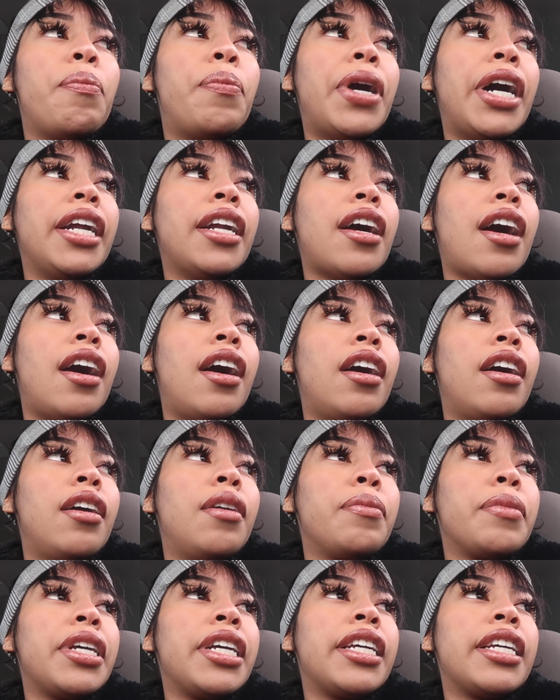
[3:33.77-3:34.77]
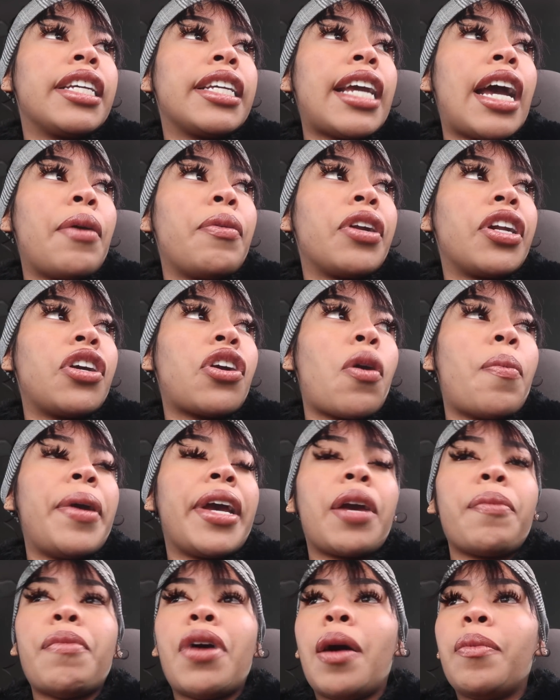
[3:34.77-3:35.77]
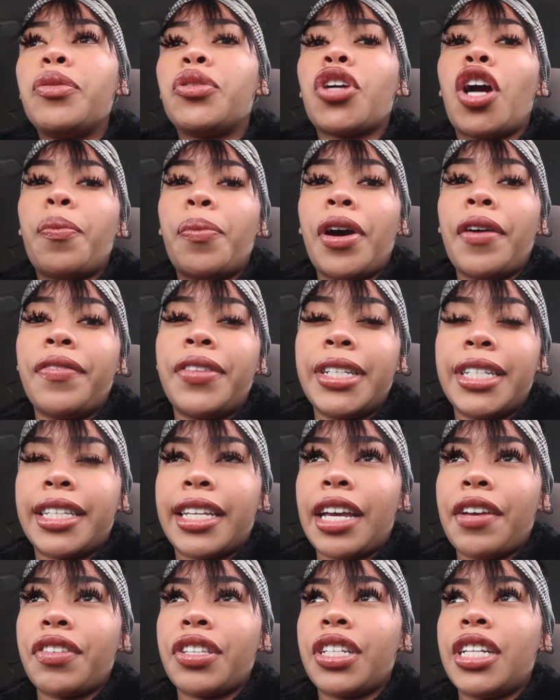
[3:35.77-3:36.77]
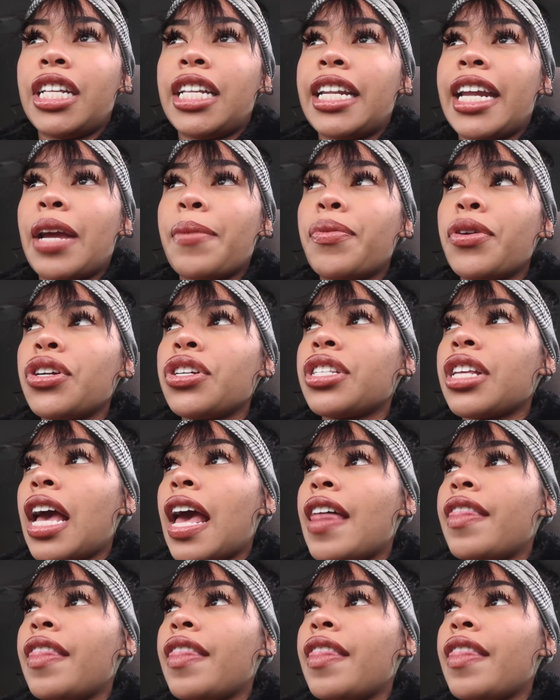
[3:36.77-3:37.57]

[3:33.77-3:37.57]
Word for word: But um, yeah, we're gonna go pick him up, drop off these gifts to the neighbors,